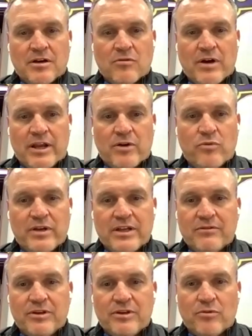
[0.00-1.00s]
I know
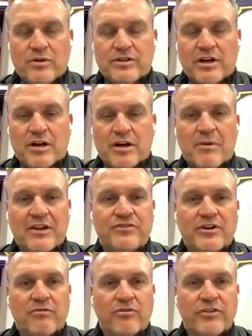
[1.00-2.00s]
we talk
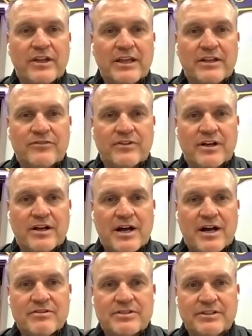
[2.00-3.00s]
about things.
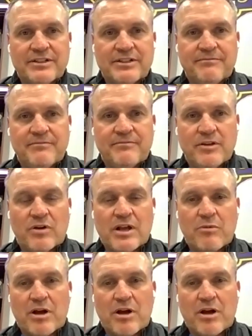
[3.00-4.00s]
Obviously,
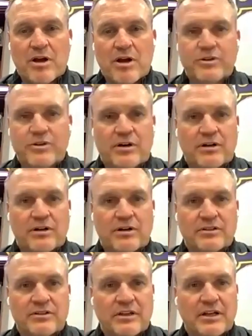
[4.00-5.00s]
coming up the weekend, we
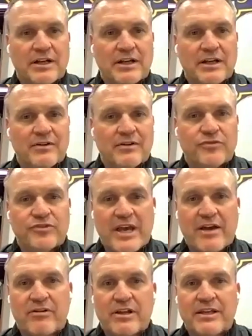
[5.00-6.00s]
talked
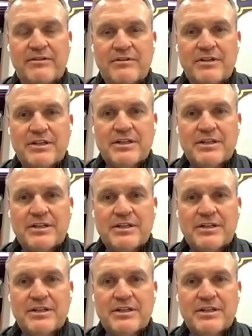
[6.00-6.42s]
Saturday.